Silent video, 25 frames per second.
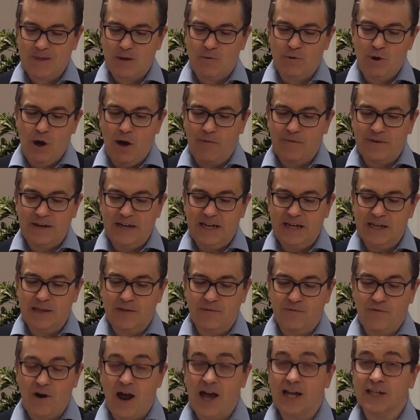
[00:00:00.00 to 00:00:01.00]
We often hear
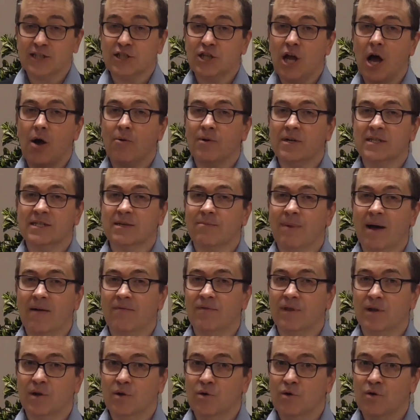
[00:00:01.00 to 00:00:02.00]
the phrase, no one is
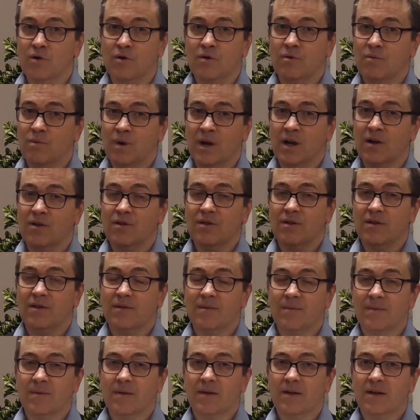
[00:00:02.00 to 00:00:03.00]
above the law. Well,
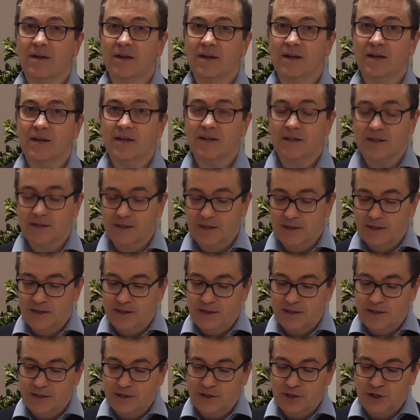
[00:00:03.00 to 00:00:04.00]

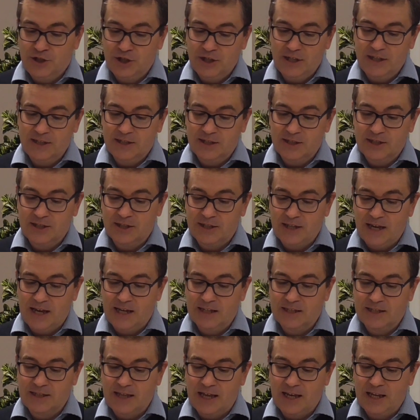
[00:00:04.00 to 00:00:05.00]
Jesus
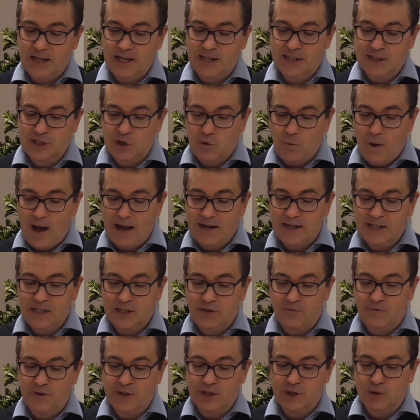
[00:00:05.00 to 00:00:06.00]
says that he is the one
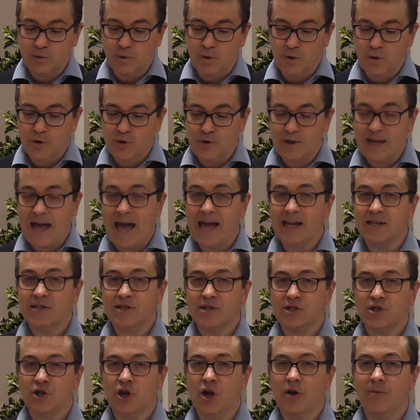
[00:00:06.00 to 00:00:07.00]
individual who can
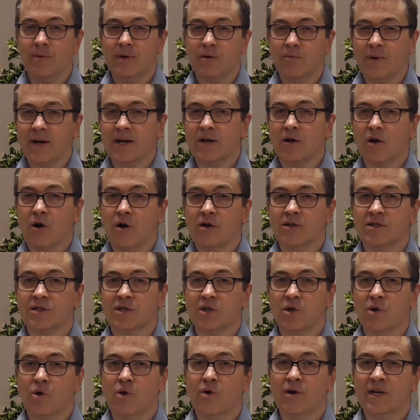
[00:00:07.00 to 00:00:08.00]
determine when
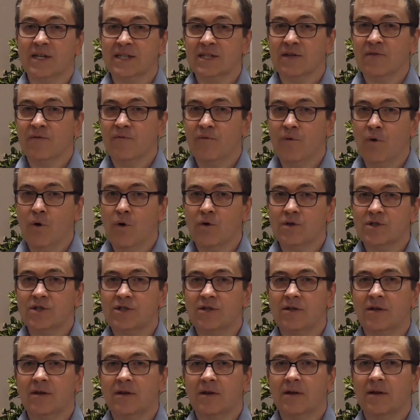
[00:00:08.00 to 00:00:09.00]
God's law is
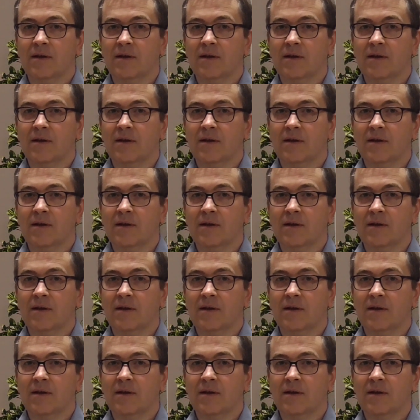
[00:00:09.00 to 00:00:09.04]
enforced